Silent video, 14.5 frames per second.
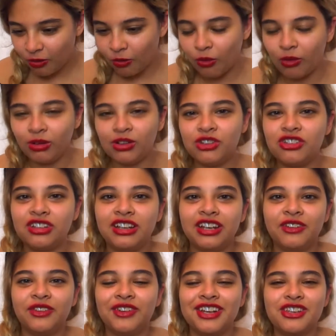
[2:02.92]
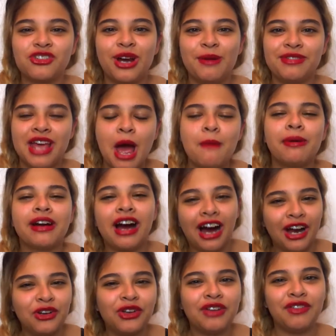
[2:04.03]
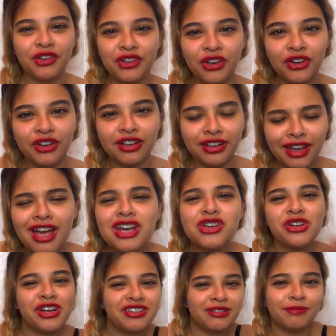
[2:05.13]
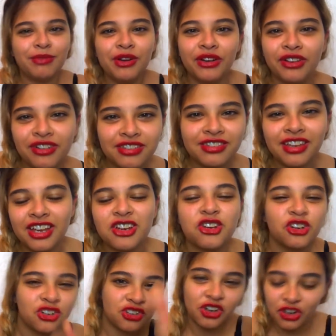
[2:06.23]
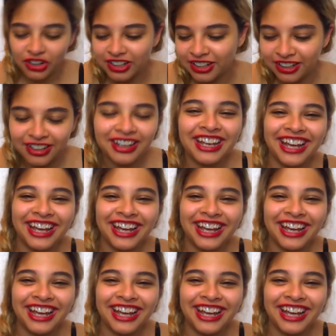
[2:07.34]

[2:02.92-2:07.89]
Oh gee, these rhymes. But can you even cook? You need some books, you're shook.